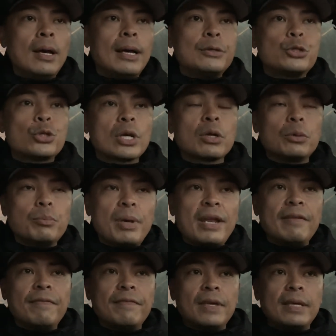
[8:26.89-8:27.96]
A triggered
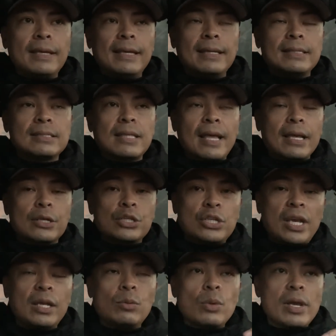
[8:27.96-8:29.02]
benefit is like a
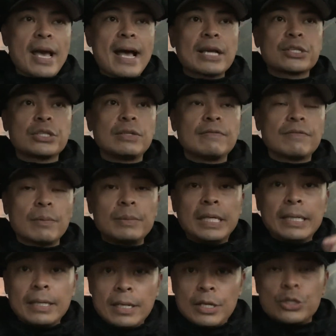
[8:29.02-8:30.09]
chain reaction from
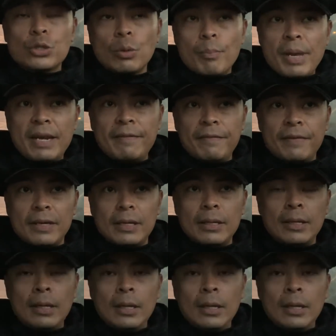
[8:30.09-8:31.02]
the initial benefit.